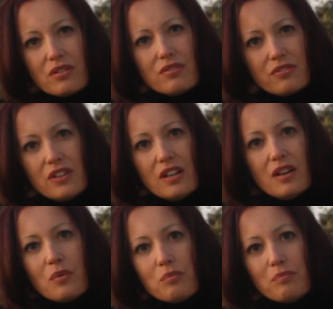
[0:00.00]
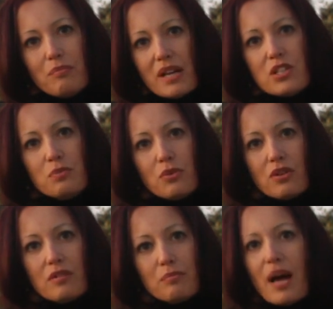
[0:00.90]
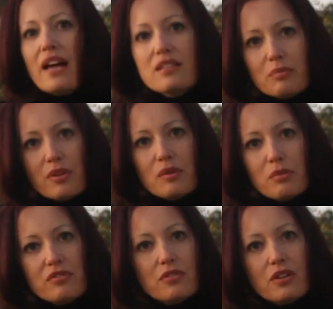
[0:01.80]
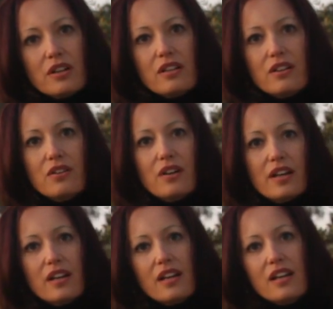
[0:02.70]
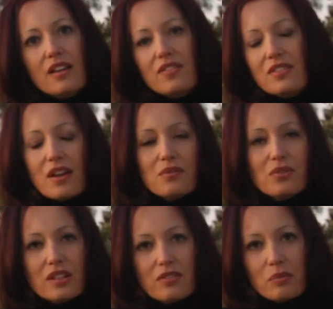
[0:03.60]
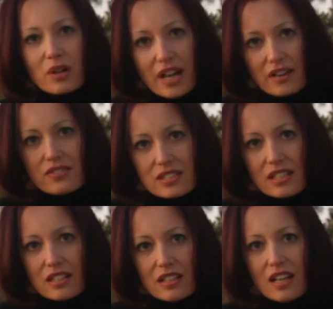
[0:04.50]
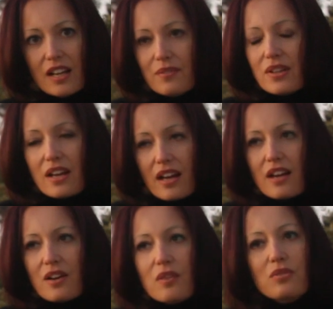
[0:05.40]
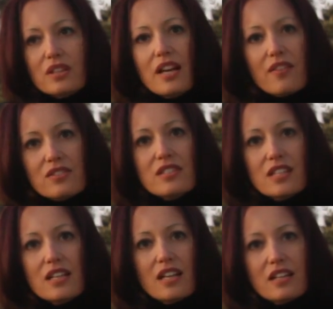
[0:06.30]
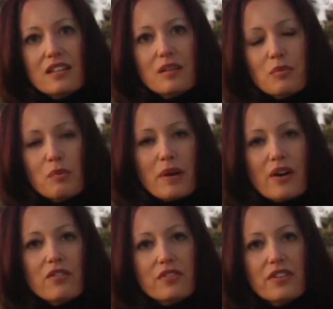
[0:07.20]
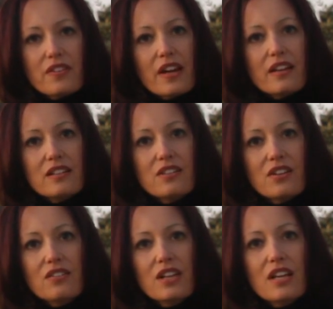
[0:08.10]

of much more possible than before, you know. And really, from what I've seen, I really haven't seen anything more powerful than that, you know.